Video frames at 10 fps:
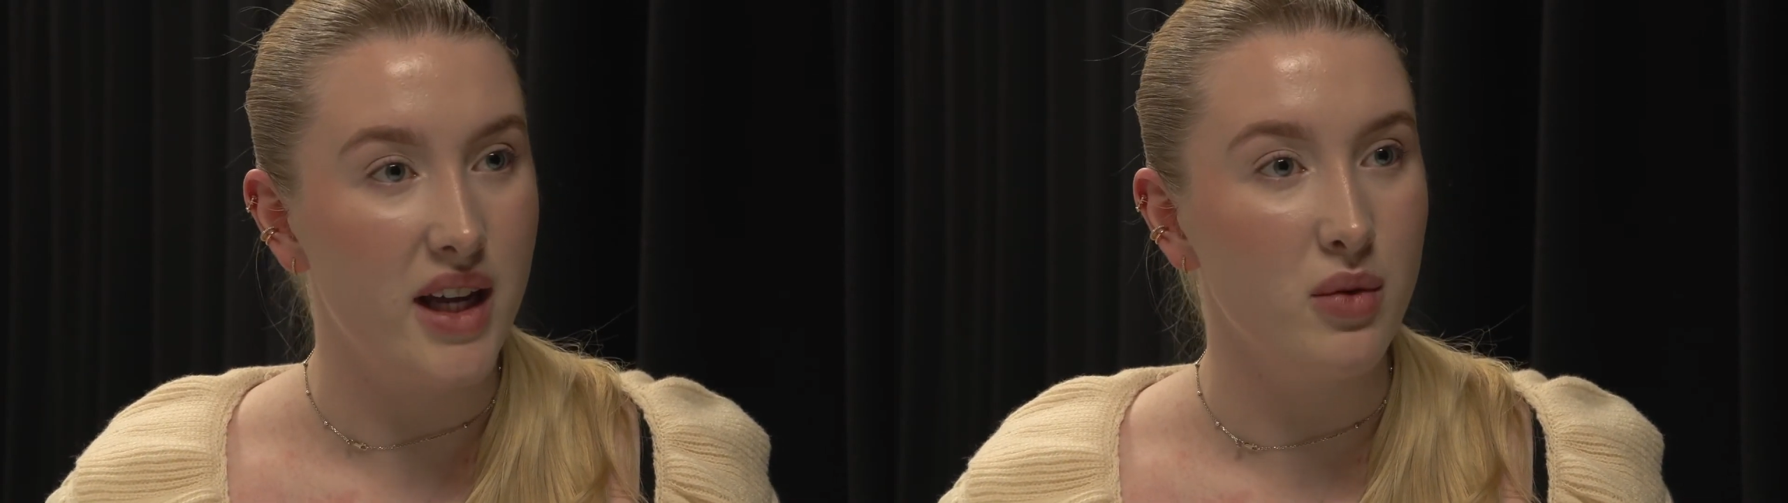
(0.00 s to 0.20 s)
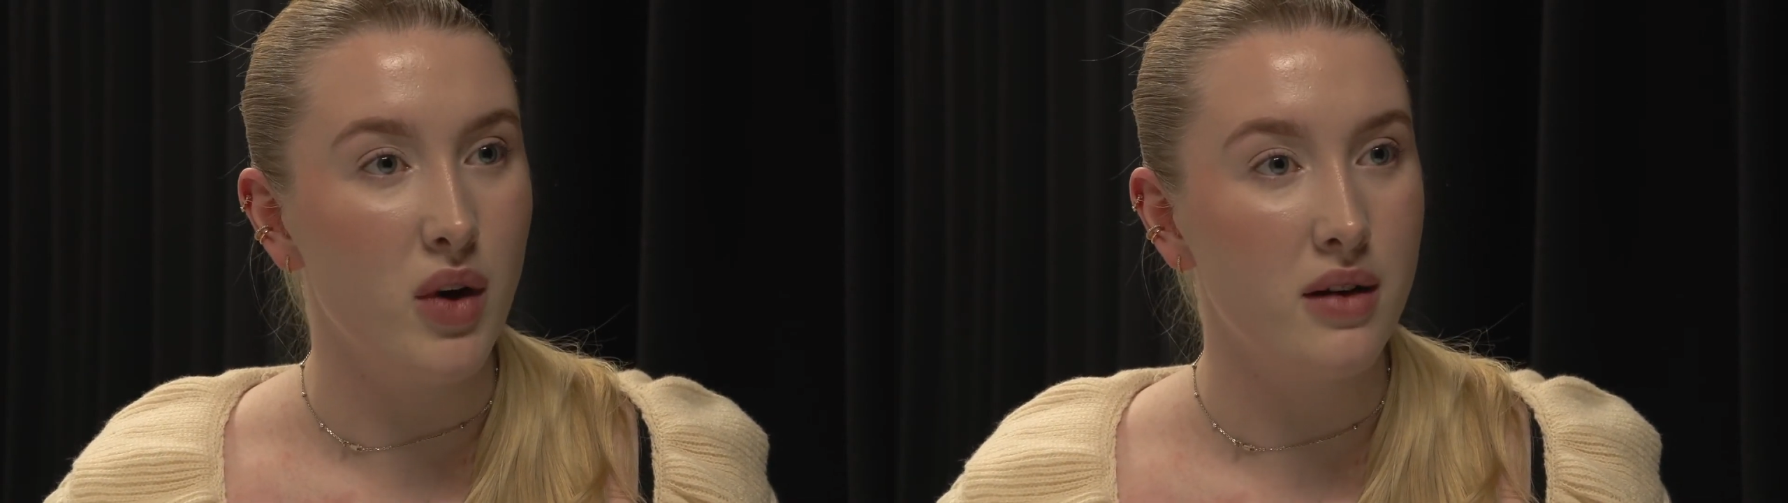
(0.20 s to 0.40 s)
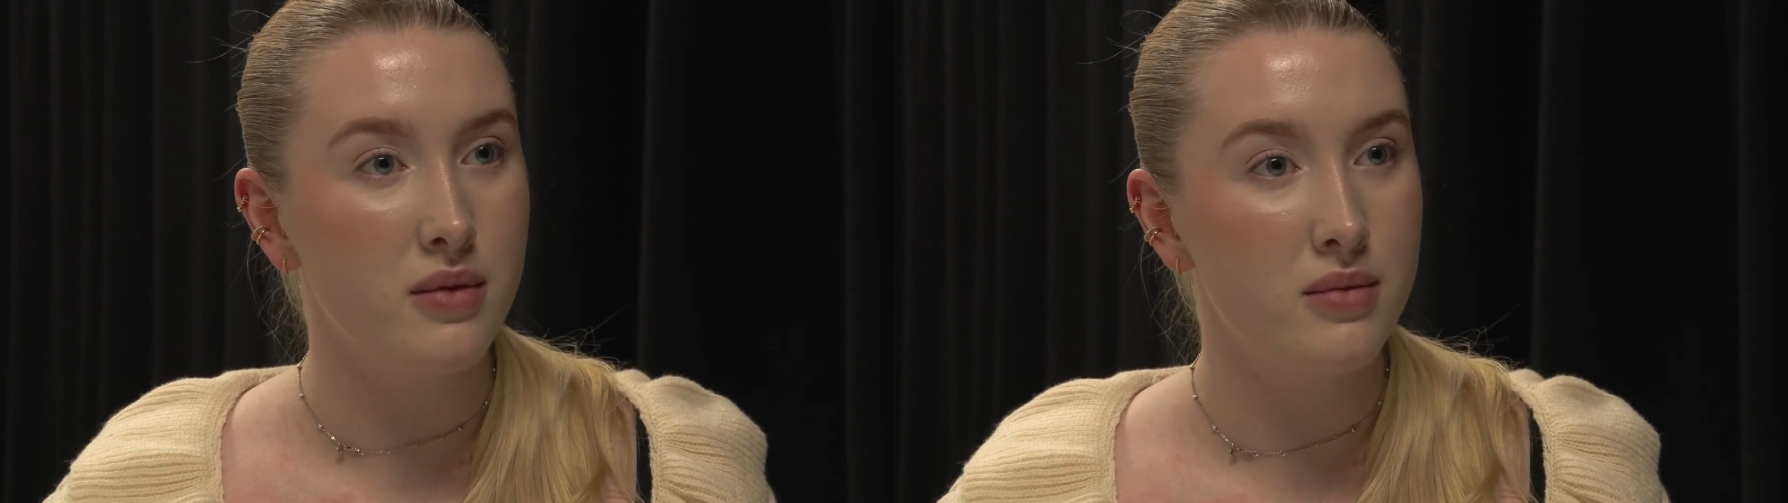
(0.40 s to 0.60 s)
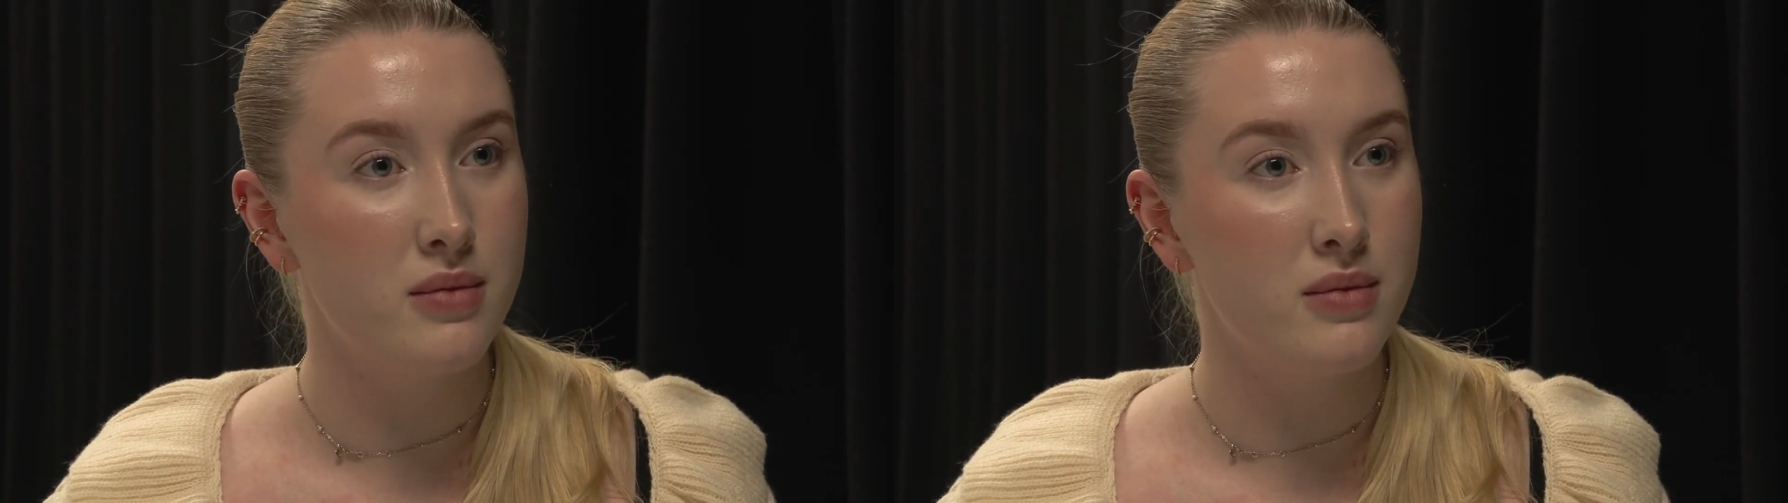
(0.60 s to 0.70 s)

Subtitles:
anyone.